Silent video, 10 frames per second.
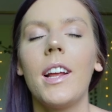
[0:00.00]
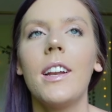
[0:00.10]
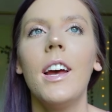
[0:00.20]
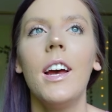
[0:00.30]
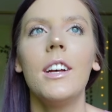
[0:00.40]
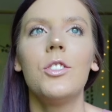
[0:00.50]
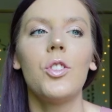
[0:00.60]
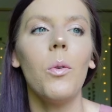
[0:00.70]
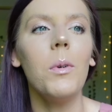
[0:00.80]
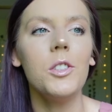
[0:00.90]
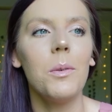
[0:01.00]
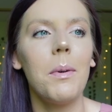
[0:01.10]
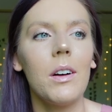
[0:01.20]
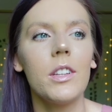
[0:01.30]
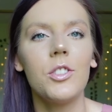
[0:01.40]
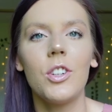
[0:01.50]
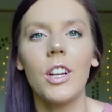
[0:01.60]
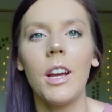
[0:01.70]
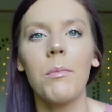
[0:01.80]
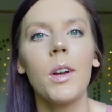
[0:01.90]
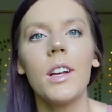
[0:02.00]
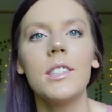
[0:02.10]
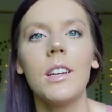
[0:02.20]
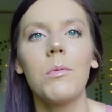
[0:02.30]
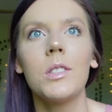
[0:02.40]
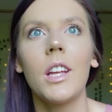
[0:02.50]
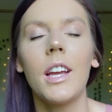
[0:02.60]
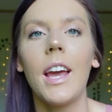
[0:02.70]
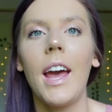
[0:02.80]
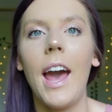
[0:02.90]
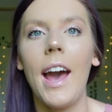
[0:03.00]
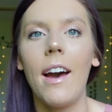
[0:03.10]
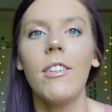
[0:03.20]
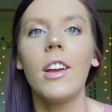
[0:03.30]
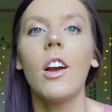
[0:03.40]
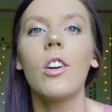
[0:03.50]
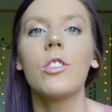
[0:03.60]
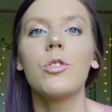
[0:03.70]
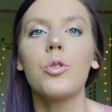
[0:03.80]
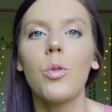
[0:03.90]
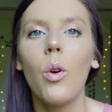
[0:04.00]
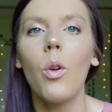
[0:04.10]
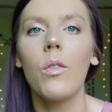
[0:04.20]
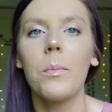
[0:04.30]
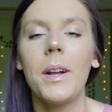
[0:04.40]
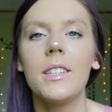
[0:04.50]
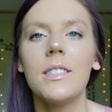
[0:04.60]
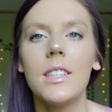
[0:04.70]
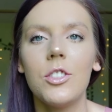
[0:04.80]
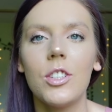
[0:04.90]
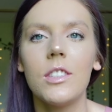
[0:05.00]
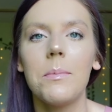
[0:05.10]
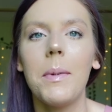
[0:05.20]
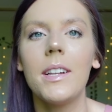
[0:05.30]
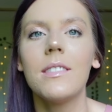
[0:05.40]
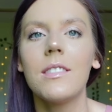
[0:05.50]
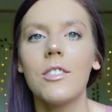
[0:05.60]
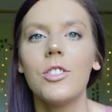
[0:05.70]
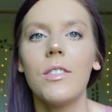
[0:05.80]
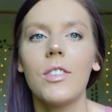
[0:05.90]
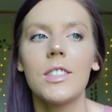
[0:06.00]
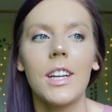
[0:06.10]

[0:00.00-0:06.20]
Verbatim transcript: And so much about this journey I'm realizing was like having control over my decisions made such a difference.